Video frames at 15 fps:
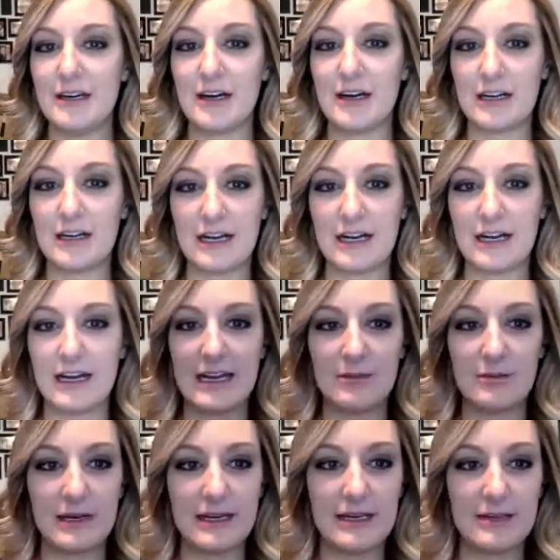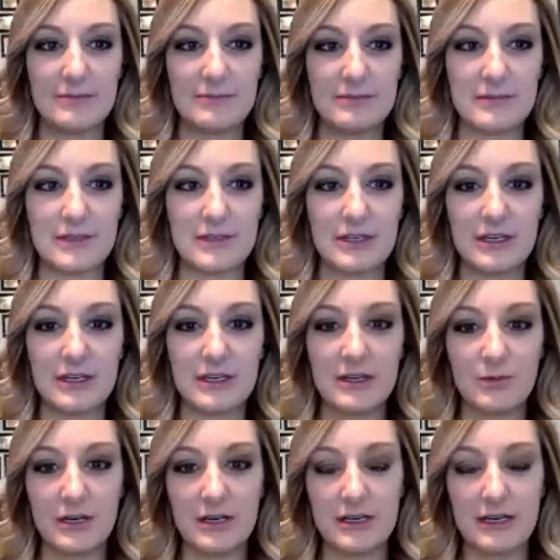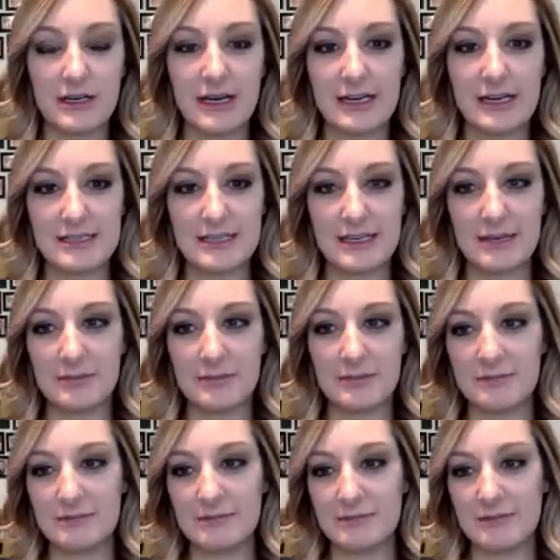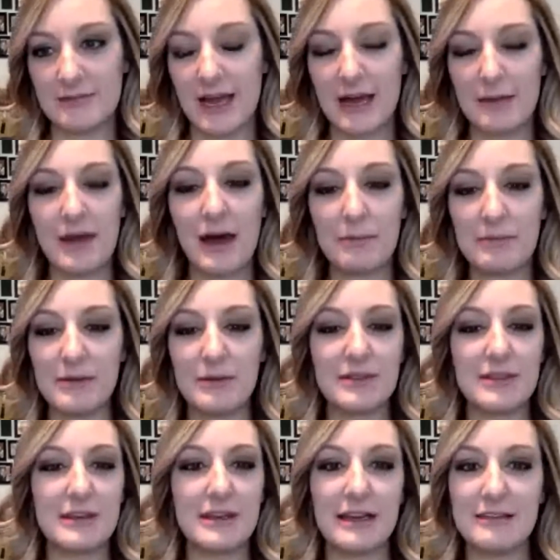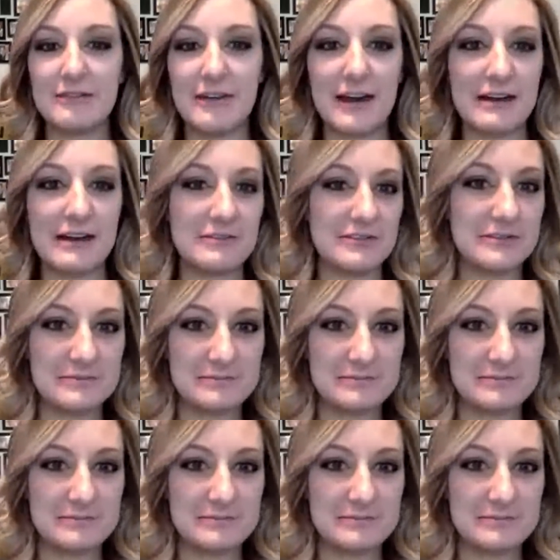All right. Well, good work, guys. I'm happy with the 95.